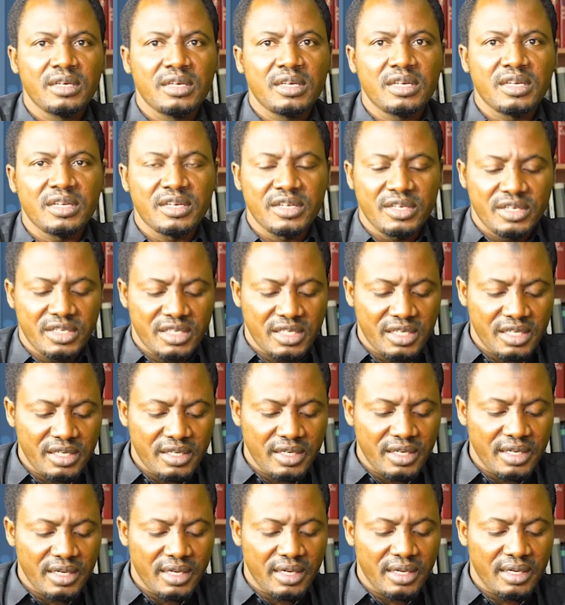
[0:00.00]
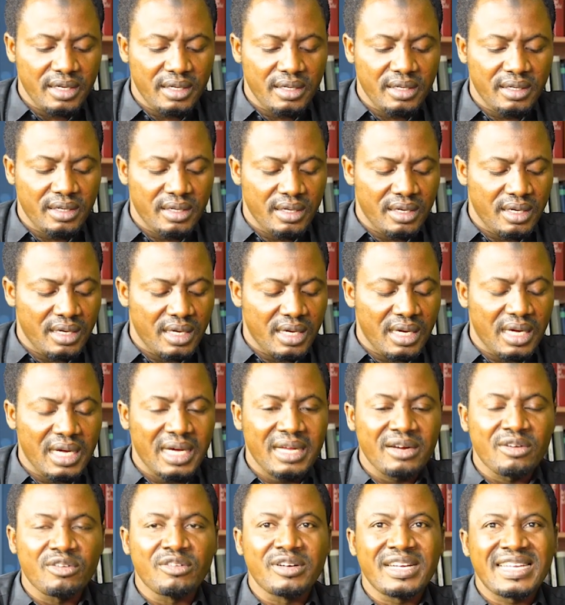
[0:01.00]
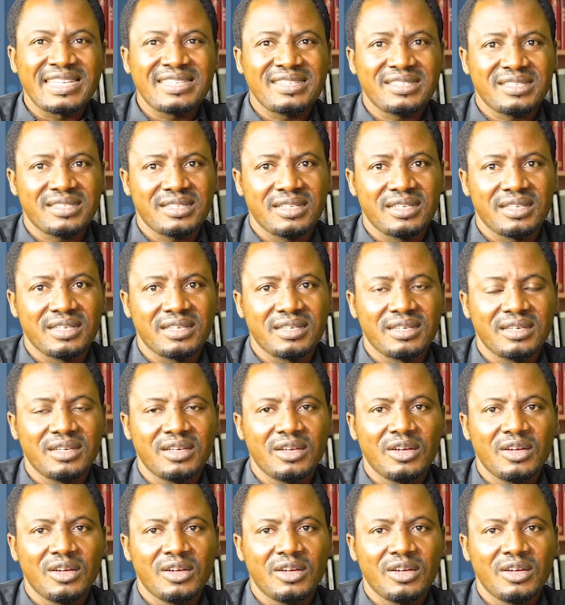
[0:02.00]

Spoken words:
Eritrea, and Red Sea.